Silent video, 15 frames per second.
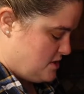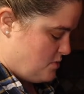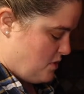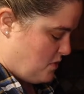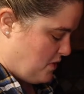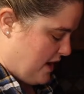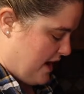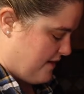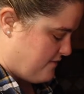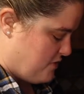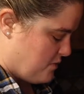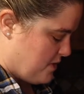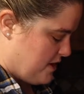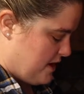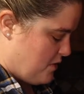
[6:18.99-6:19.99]
You won't have the
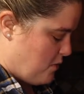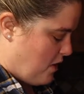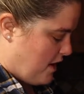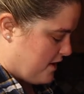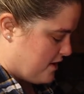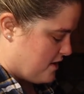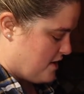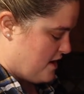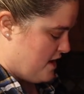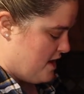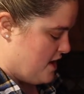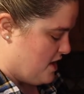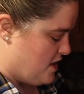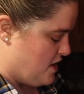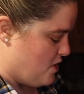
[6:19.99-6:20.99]
running water.
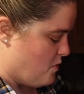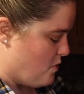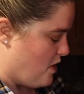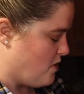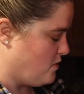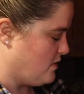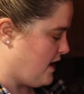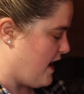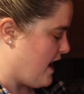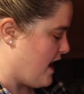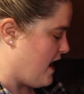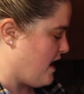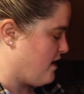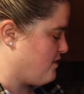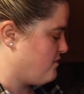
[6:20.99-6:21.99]
You won't
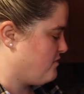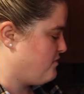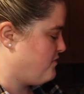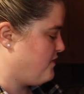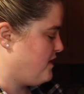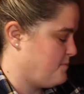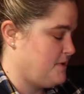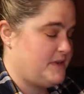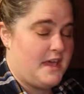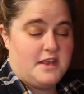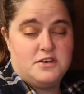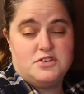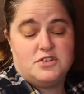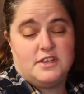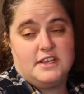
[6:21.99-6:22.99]
have,
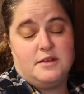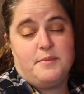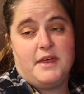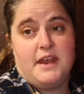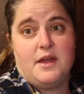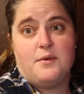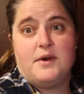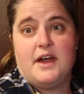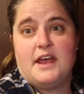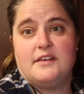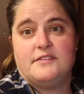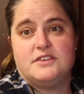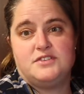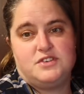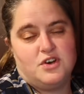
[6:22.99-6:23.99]
potentially, depending on what kind
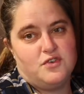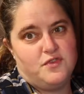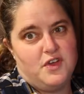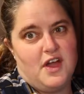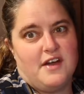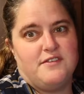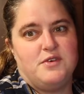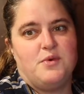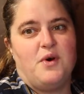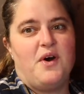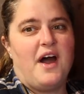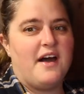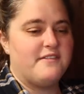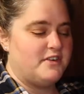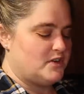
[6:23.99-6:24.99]
of a stove you have, you won't
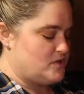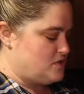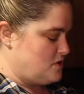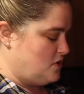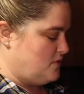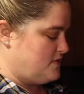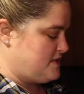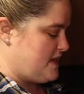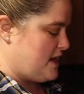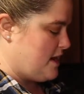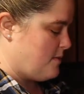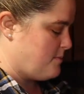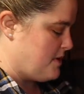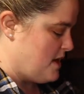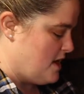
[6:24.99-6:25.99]
have your stove set
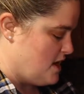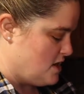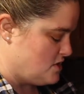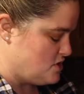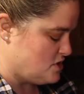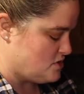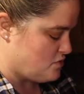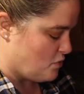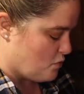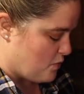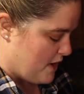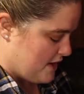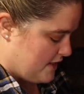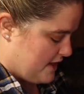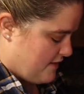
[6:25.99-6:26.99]
up just
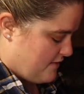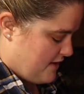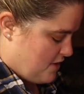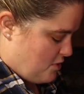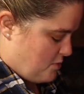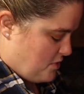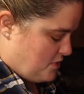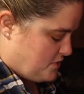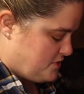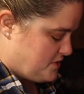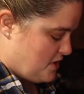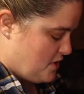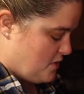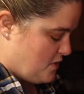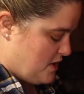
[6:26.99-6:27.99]
readily available.
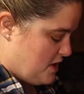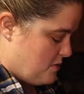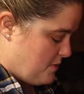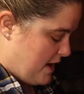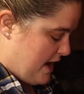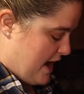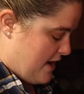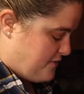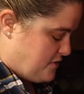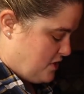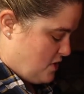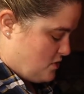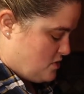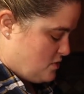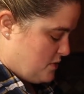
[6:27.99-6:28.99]
So you might have to
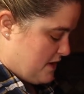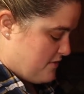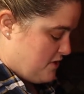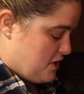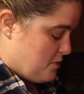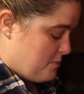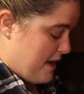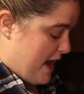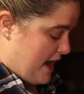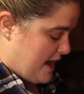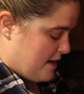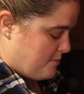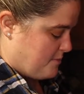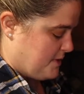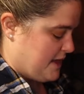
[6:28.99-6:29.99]
go to whatever your
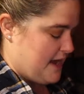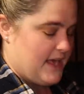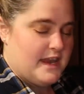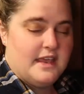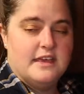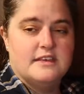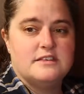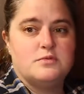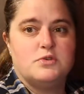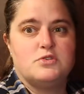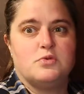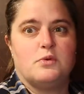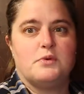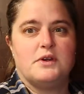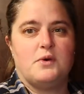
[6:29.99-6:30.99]
backup plan is, which
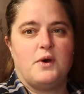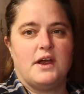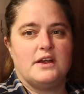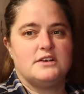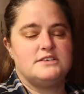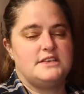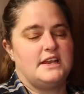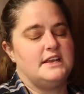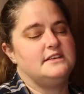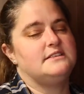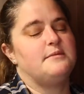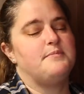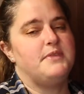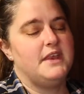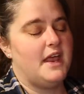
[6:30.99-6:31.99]
will require setting
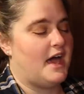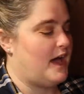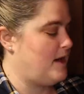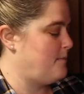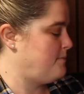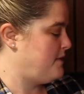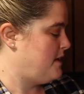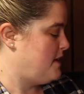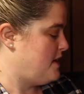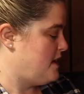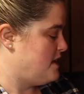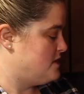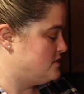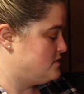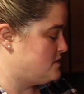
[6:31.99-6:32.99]
something up.
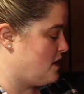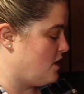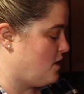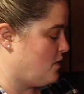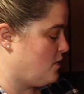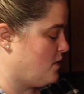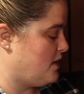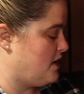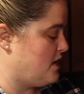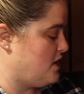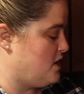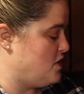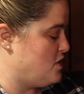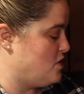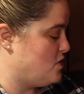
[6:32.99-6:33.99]
So
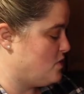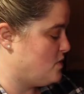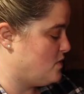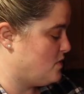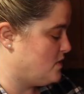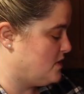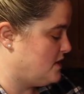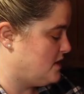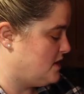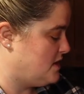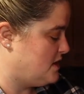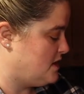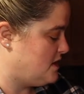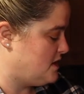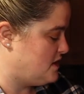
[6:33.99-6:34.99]
you
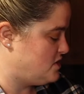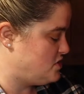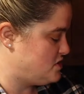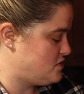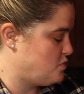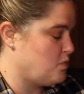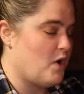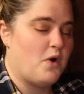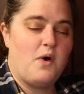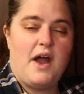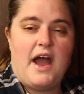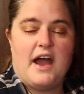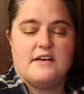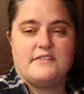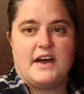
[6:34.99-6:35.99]
just won't
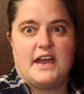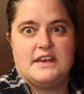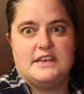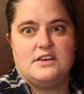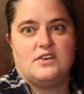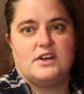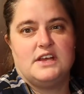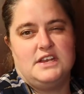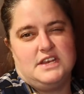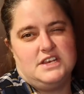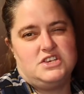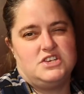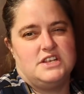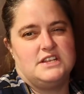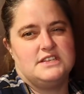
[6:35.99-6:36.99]
have ideal
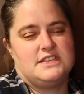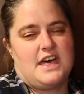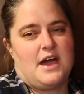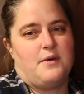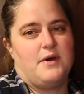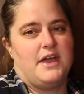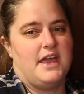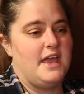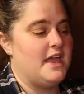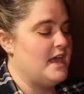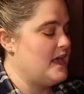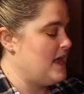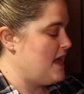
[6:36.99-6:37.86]
conditions that way.